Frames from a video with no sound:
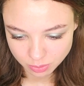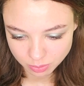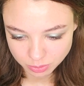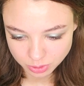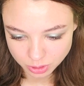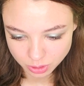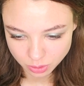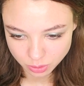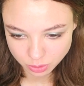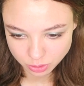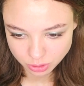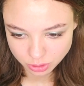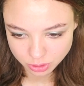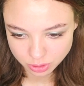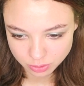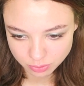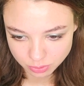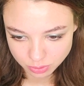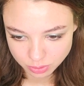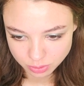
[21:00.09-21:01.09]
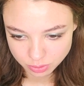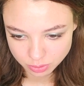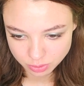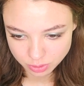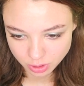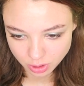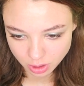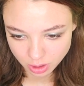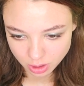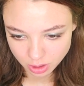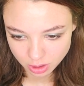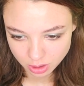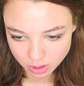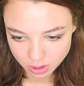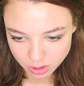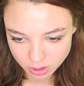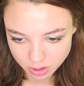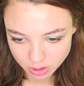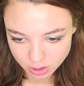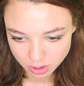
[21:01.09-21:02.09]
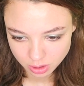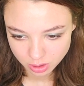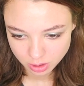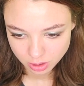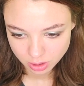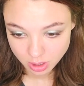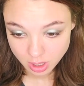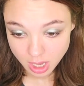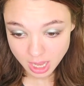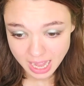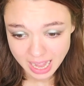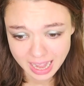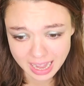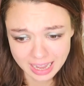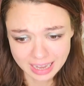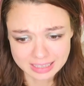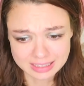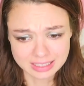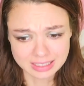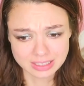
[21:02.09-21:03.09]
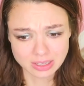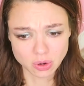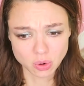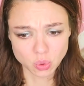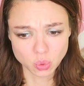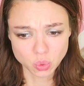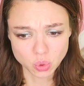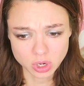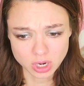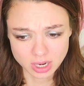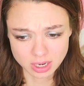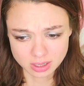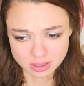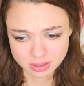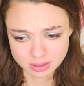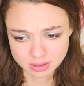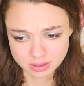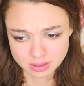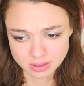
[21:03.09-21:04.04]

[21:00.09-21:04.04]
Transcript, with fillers: I want to put it here. Ah, it's for ears.